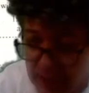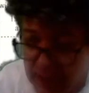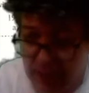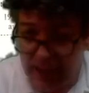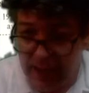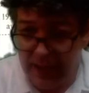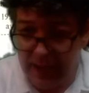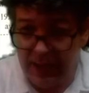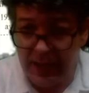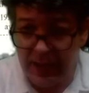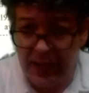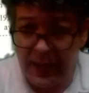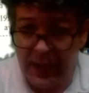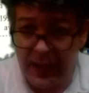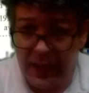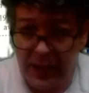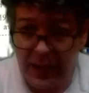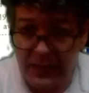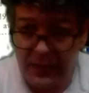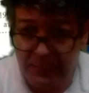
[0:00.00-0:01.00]

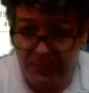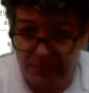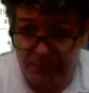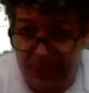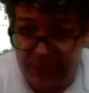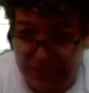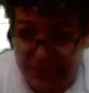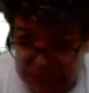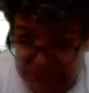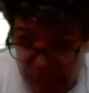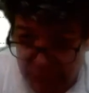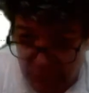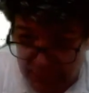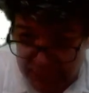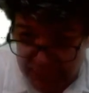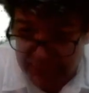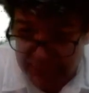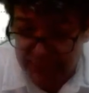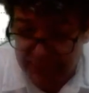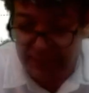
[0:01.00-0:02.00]
And the biggest
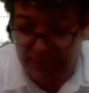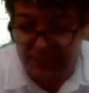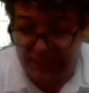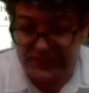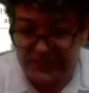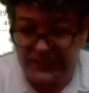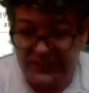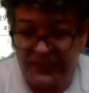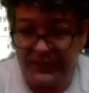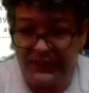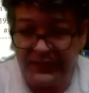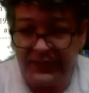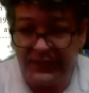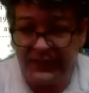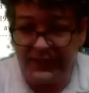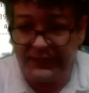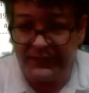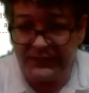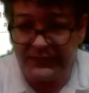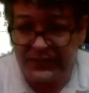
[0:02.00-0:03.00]
one that I see
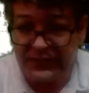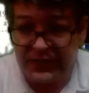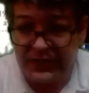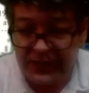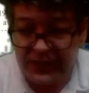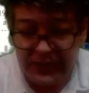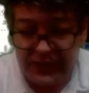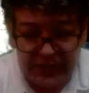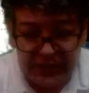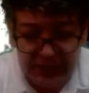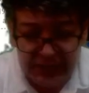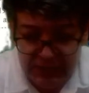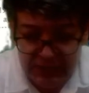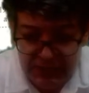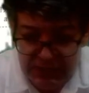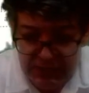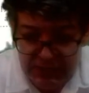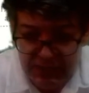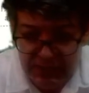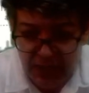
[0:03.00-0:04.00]
is
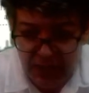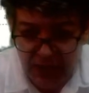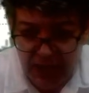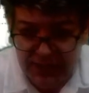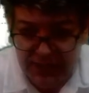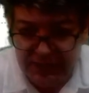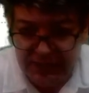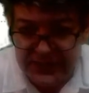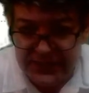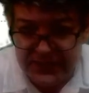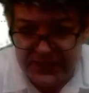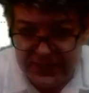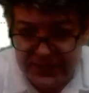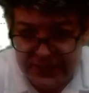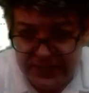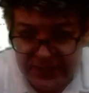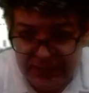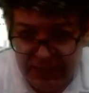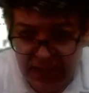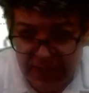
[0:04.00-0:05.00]
the highest
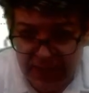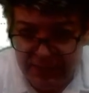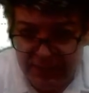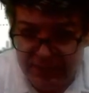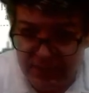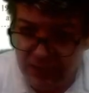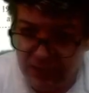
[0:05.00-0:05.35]
and the